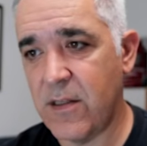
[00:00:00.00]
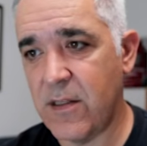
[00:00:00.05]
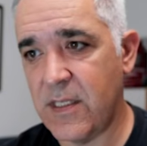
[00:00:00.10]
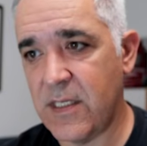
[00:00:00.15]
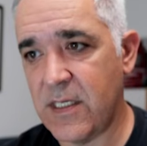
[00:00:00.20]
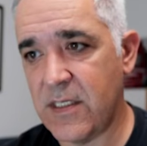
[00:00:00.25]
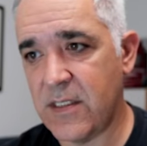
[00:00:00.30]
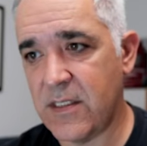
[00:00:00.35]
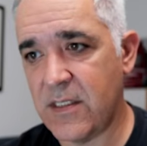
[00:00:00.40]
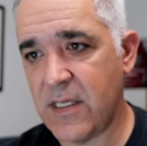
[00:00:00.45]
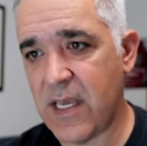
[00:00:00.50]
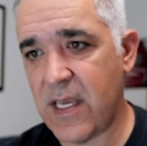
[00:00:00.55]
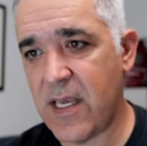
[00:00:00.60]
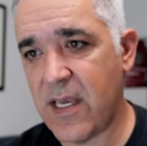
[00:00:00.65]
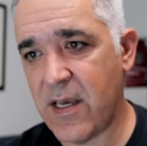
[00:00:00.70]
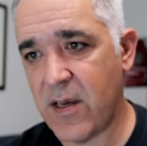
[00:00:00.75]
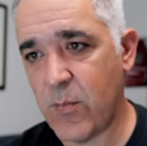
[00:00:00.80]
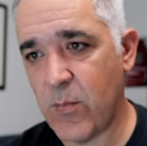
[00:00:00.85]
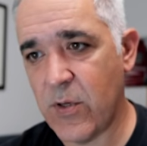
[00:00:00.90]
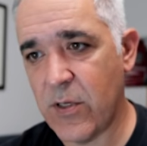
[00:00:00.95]
This
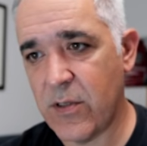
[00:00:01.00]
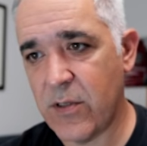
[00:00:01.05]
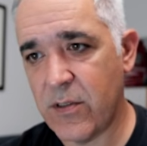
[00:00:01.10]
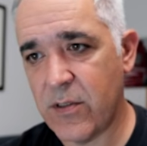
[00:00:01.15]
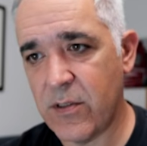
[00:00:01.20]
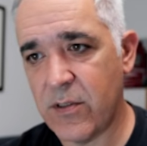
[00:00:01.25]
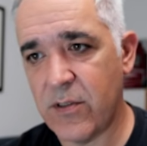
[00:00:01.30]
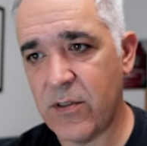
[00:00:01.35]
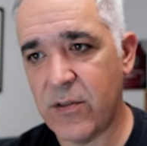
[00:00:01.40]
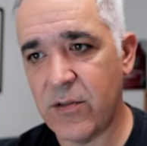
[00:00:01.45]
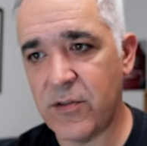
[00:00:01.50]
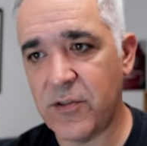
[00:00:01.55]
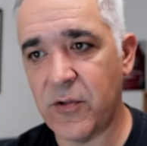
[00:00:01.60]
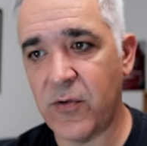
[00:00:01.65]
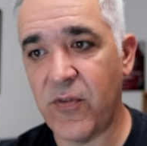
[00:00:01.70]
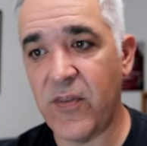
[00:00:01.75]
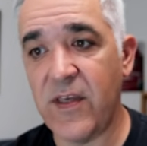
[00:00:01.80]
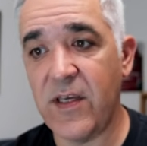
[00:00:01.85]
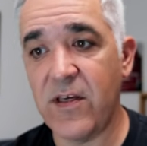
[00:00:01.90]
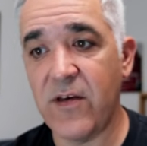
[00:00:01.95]
M, so
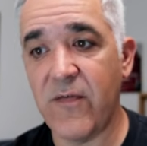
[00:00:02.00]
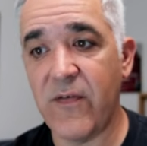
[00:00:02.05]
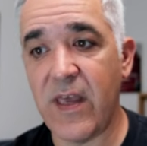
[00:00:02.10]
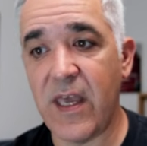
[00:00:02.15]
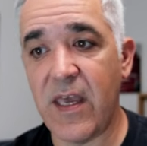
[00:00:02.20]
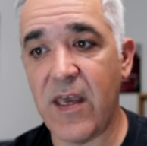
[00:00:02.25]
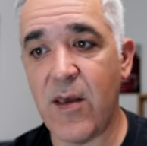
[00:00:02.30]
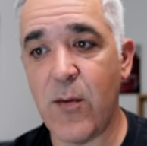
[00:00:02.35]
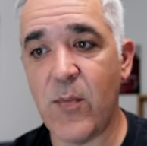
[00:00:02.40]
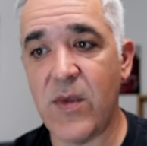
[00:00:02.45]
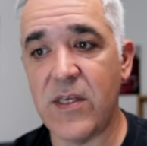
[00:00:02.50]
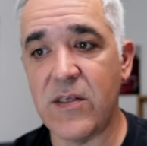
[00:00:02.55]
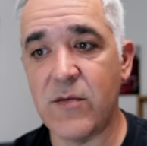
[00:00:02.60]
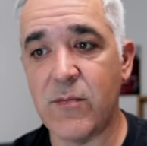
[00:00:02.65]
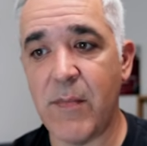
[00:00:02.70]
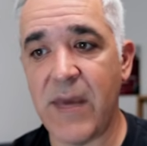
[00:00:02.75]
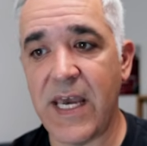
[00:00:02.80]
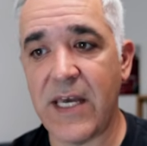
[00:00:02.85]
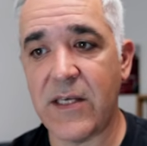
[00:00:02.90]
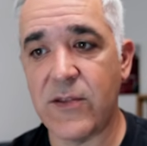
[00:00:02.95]
think of M as
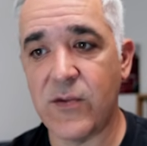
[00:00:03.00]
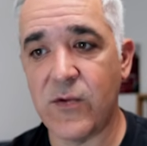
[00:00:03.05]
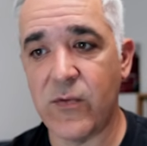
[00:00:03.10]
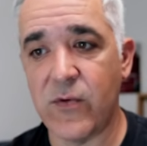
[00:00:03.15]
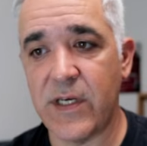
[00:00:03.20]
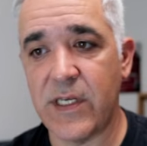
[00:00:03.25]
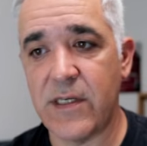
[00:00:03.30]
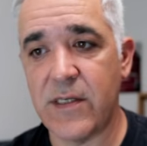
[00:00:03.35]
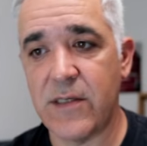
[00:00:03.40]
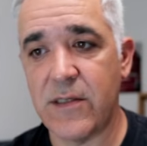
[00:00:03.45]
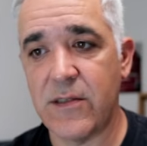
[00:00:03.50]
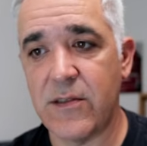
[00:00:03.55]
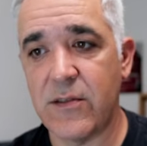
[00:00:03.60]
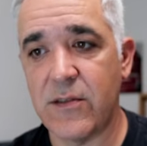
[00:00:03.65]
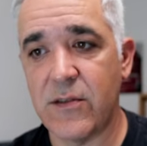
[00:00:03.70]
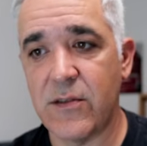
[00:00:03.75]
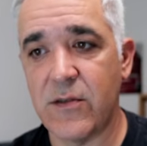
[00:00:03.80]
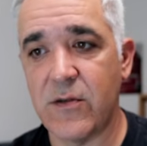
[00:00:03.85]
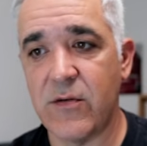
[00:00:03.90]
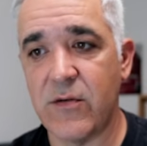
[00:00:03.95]
mastoid.
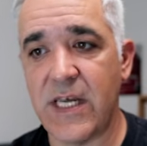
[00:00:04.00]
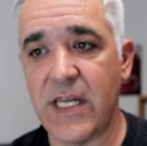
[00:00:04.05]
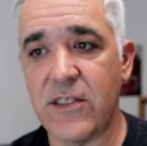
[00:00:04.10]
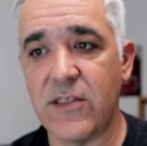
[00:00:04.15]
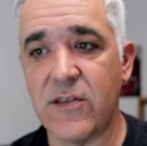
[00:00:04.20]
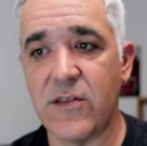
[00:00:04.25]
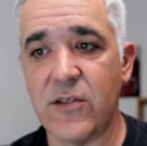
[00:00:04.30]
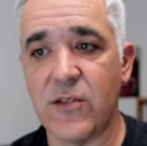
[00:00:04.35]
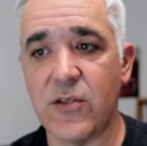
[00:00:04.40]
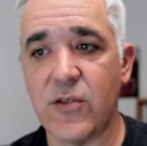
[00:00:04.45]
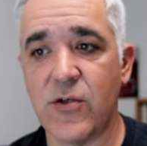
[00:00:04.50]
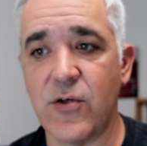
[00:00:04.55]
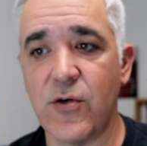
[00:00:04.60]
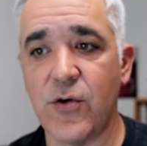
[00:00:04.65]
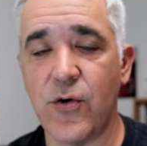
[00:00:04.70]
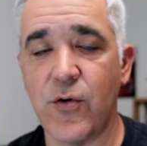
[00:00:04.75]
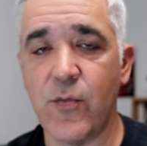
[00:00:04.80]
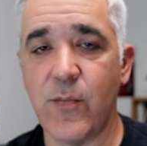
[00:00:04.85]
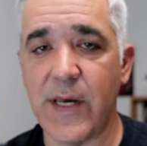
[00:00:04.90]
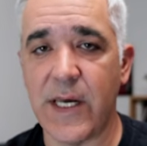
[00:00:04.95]
So that's the
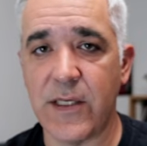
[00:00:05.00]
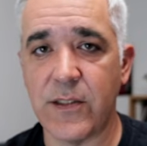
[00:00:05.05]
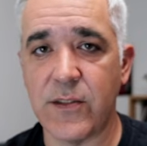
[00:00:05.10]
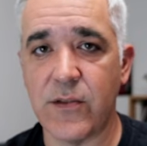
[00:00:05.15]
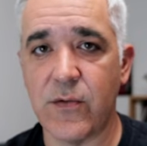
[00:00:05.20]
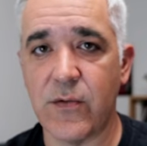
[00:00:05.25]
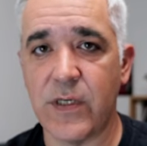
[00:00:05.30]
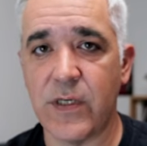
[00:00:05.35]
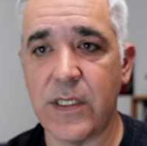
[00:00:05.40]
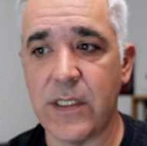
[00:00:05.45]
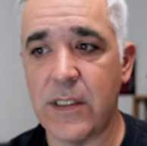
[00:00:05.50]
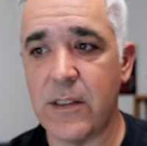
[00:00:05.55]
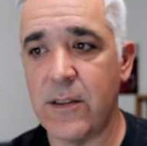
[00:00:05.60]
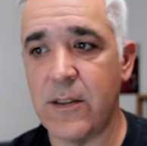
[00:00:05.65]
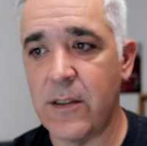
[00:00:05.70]
sternomastoid.